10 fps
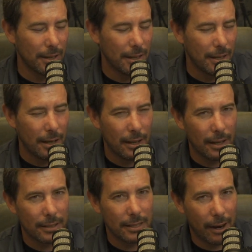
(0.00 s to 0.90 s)
I like
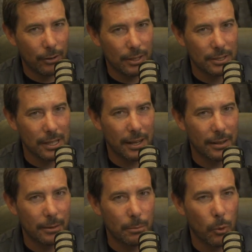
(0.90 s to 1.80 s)
to err on the side of
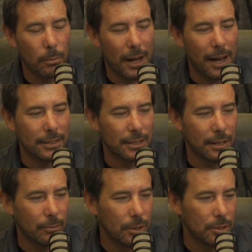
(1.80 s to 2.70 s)
the more positive.
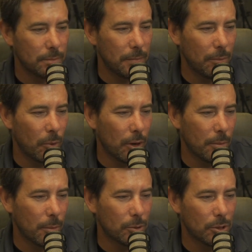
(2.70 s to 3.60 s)
What's been one of the
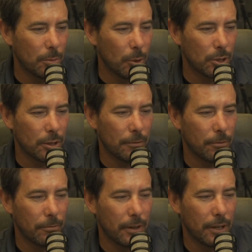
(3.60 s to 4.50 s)
most emotionally
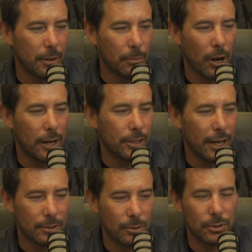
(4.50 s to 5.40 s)
fulfilling
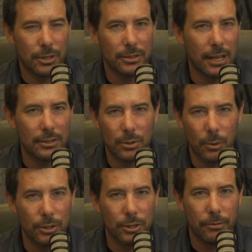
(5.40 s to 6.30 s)
projects or success
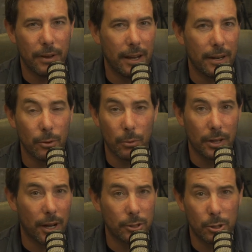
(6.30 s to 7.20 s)
stories you've had, either with
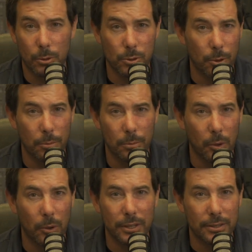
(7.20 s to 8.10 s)
customers or
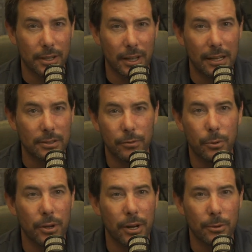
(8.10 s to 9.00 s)
employees in the last few
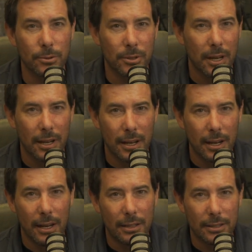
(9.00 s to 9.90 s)
years,
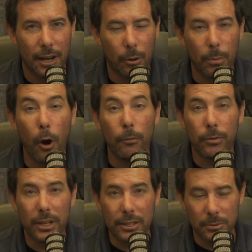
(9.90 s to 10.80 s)
to help
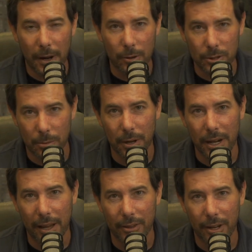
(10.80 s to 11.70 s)
hopefully inspire somebody
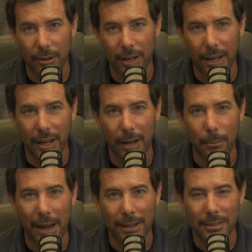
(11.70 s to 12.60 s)
out there that can get
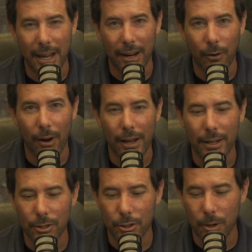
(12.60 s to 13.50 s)
past that grind
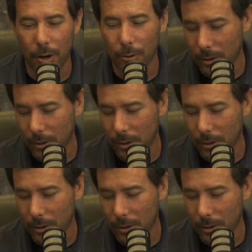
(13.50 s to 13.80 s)
and struggle?